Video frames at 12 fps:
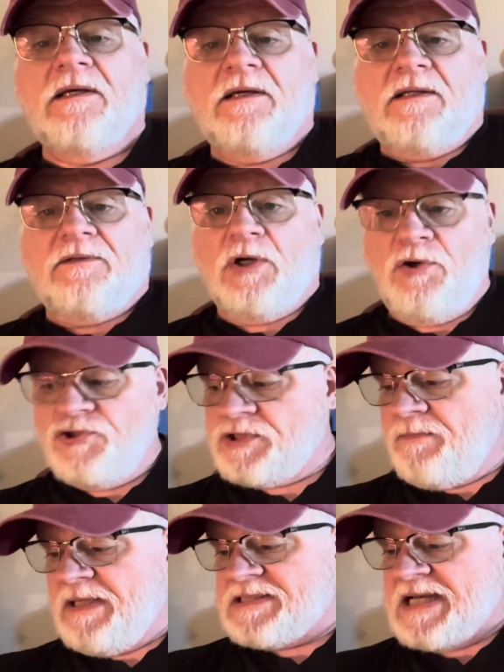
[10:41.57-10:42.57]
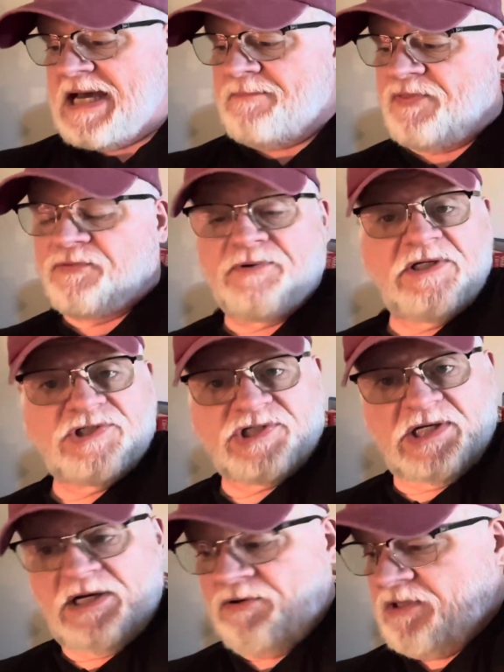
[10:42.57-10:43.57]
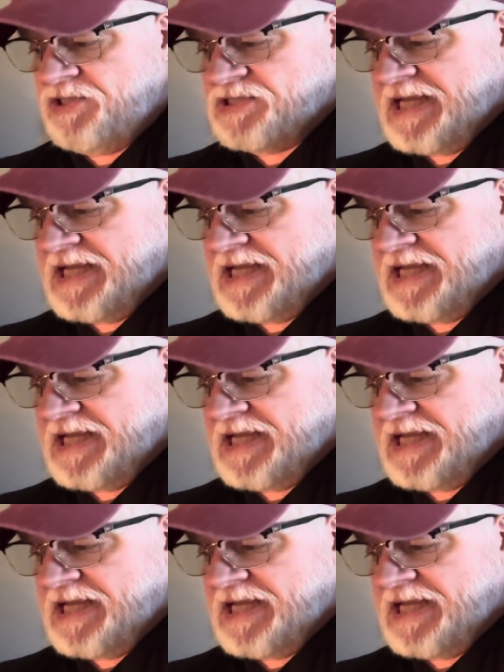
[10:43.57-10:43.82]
Those are my top 3 cherries.